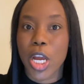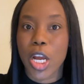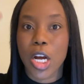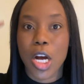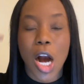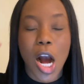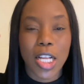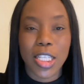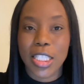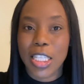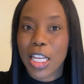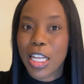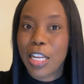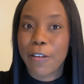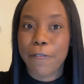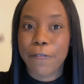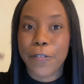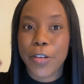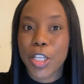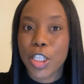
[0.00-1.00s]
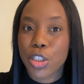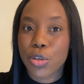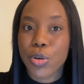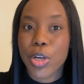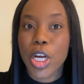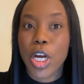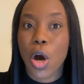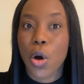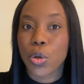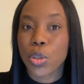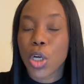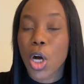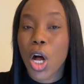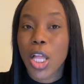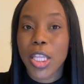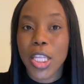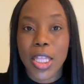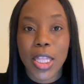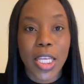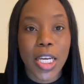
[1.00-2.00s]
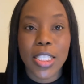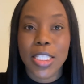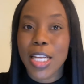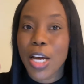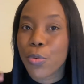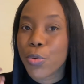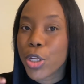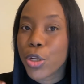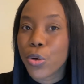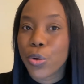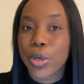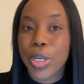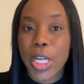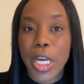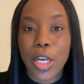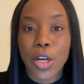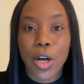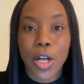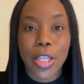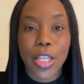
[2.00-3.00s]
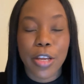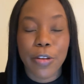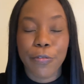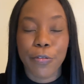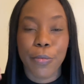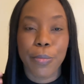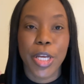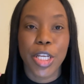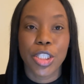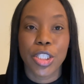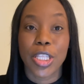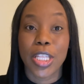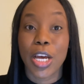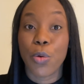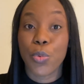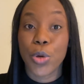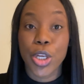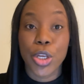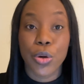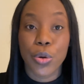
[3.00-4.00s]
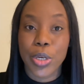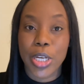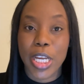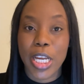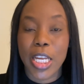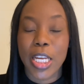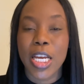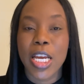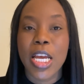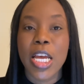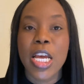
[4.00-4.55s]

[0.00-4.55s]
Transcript: constantly filtering out all the things that we don't need, all the information that we don't need,